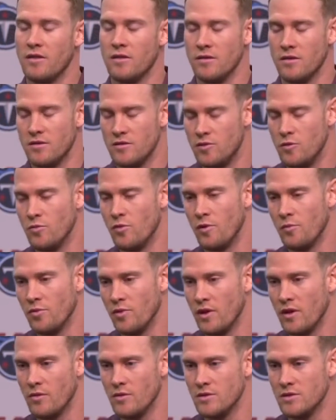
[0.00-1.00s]
The two-point
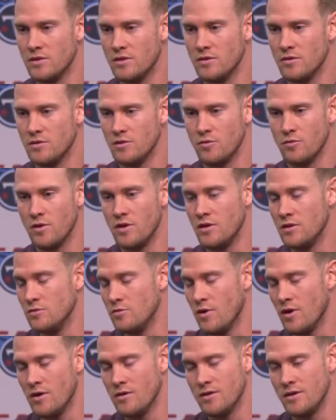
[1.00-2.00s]
play was a read as
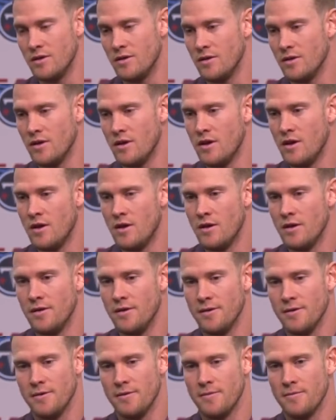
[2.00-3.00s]
well, and
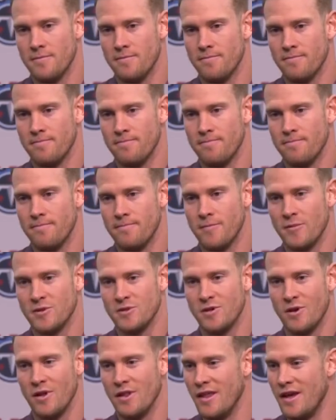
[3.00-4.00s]
you know,
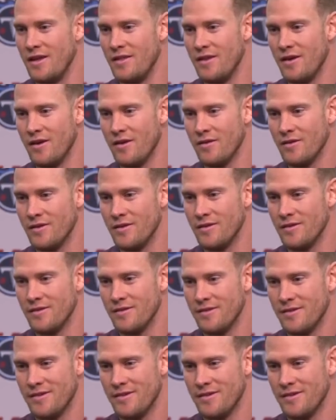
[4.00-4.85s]
saw a lane there and.